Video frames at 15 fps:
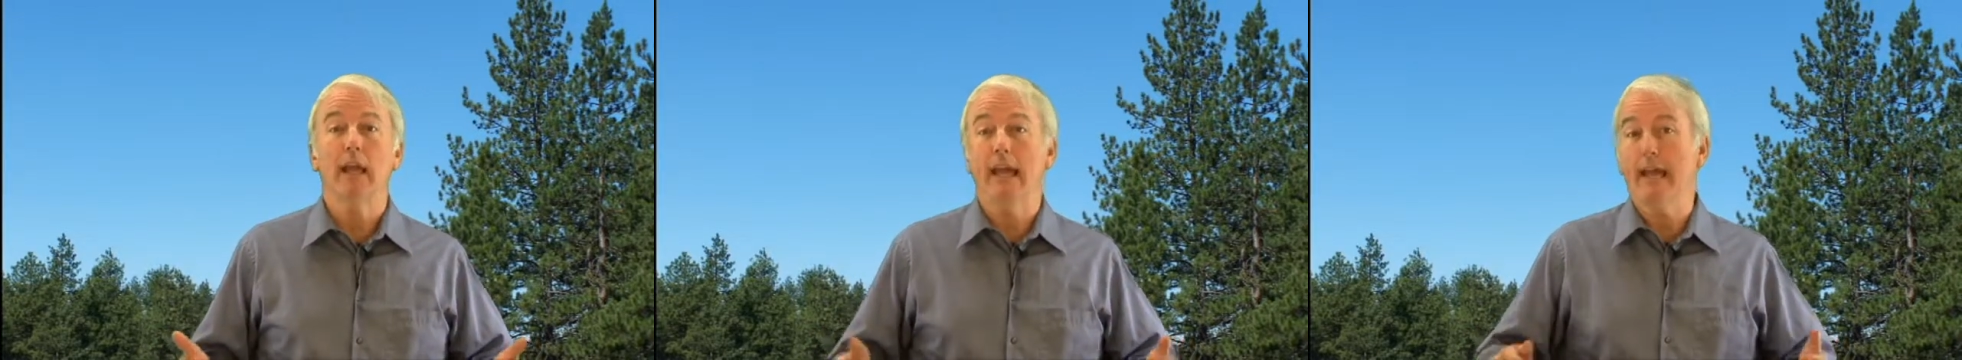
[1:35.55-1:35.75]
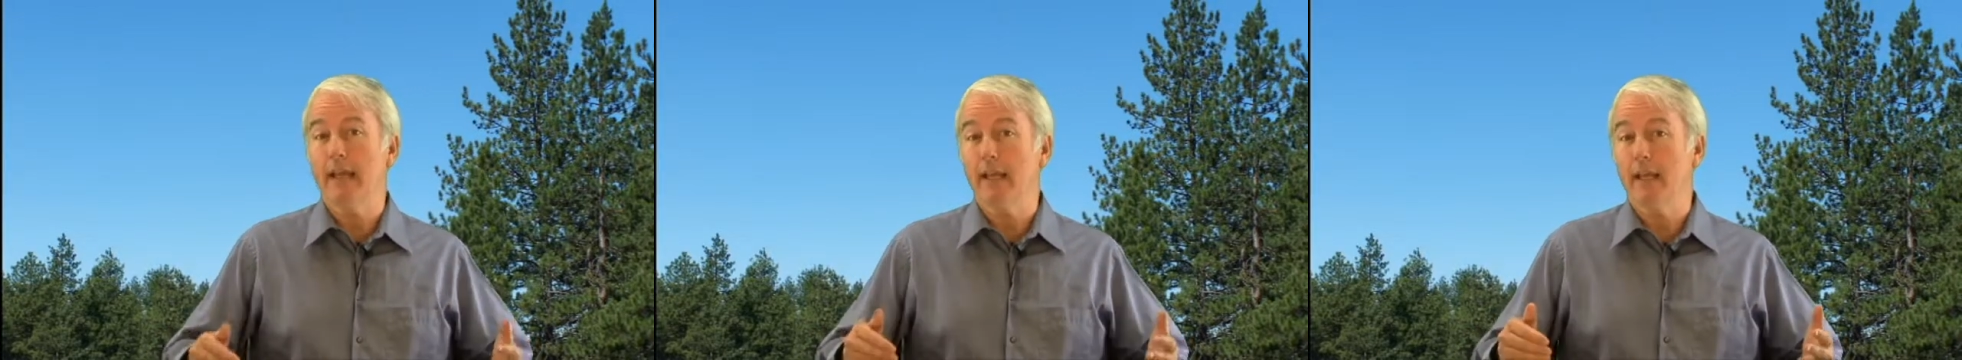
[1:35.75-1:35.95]

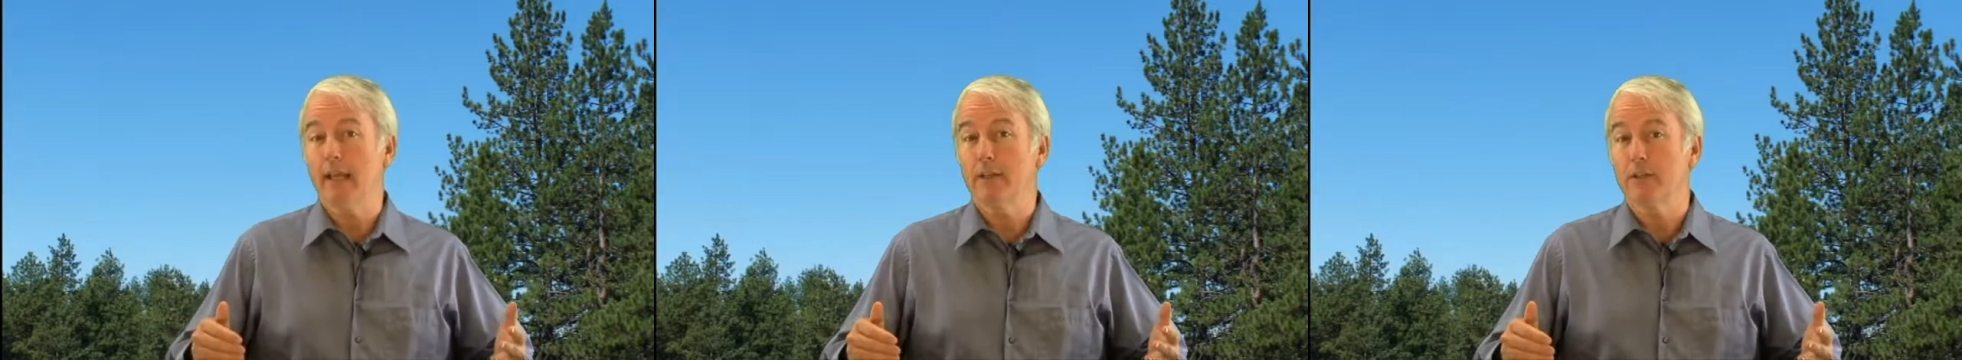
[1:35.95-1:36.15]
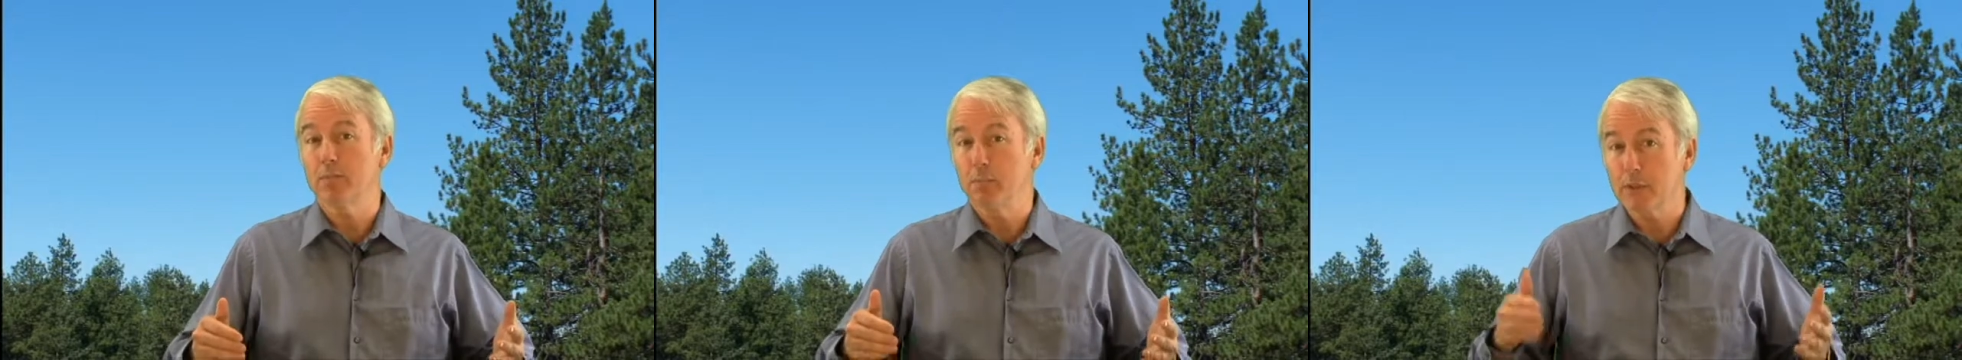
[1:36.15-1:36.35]
and
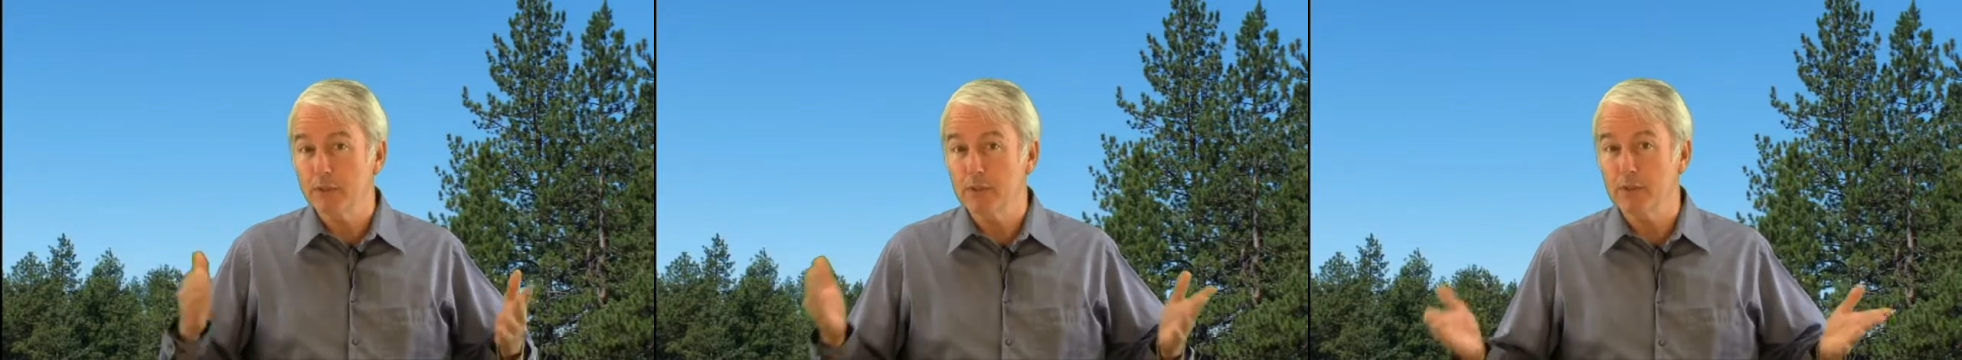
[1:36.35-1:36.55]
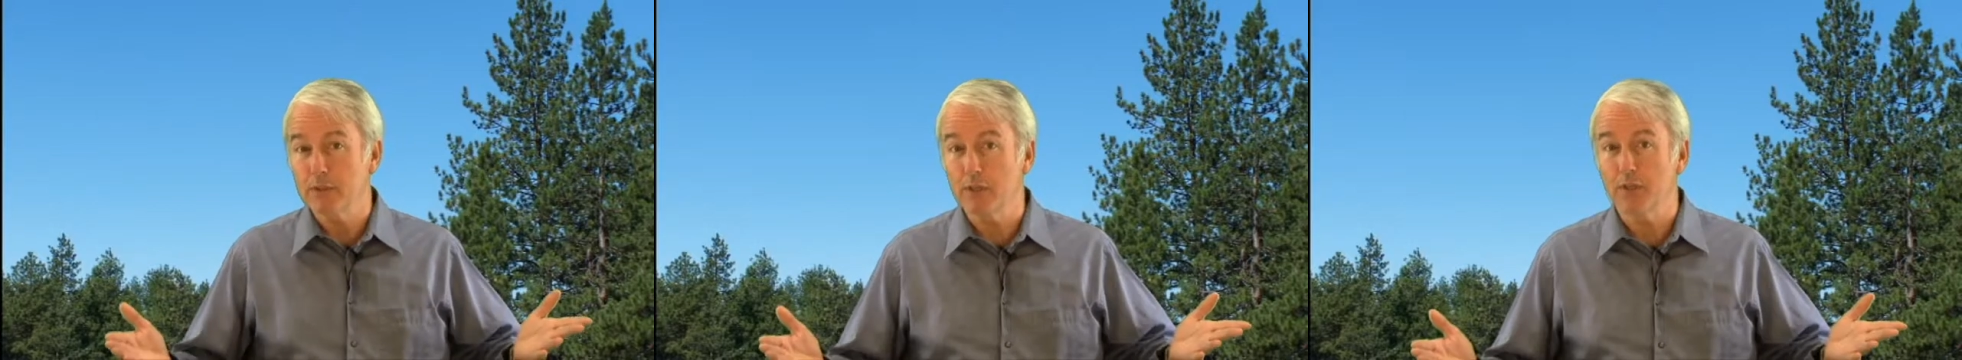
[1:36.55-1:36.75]
as
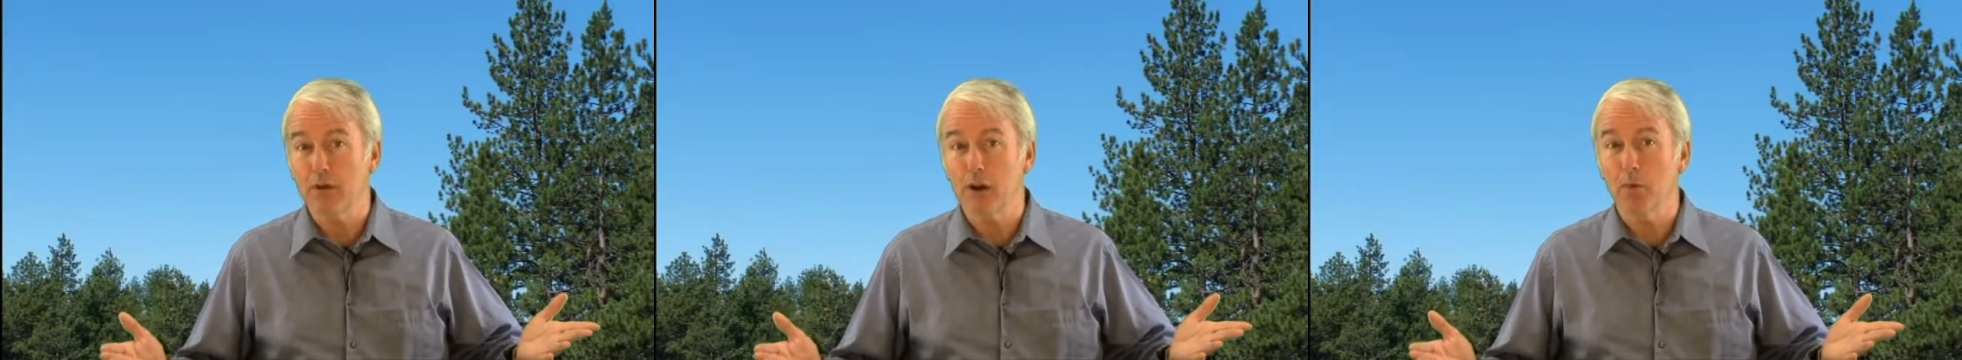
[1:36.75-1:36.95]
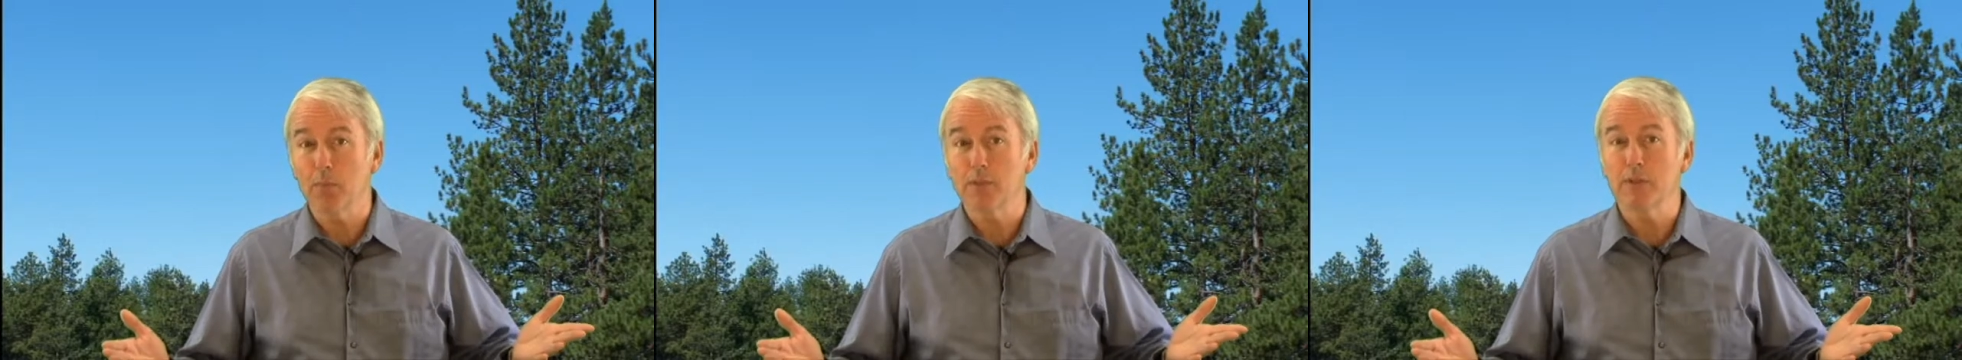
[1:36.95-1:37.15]
business
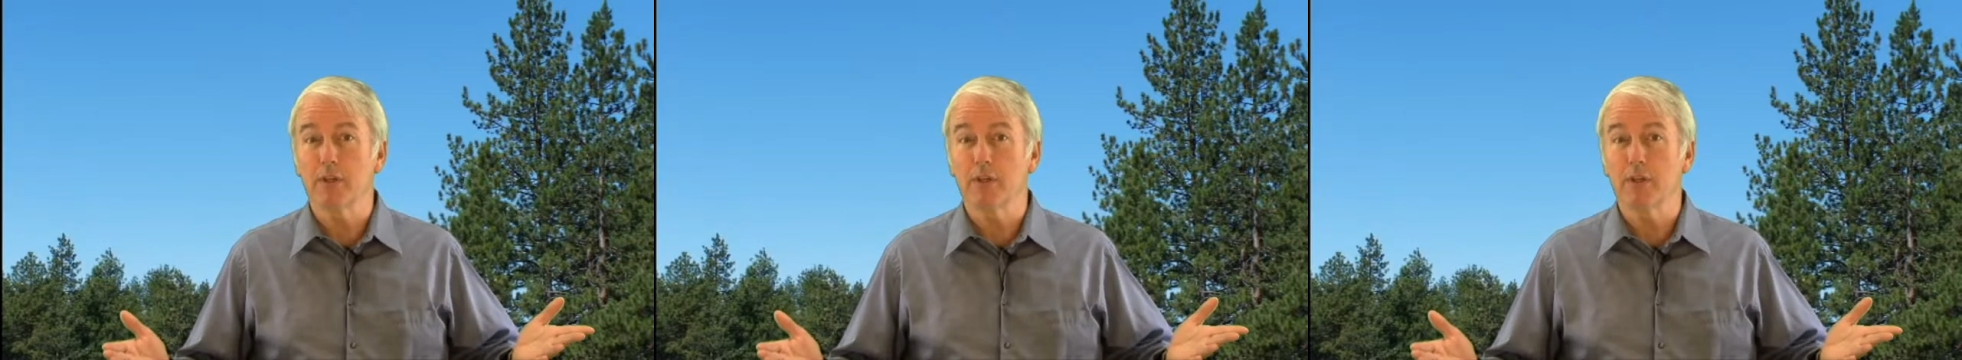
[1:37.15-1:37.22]
environments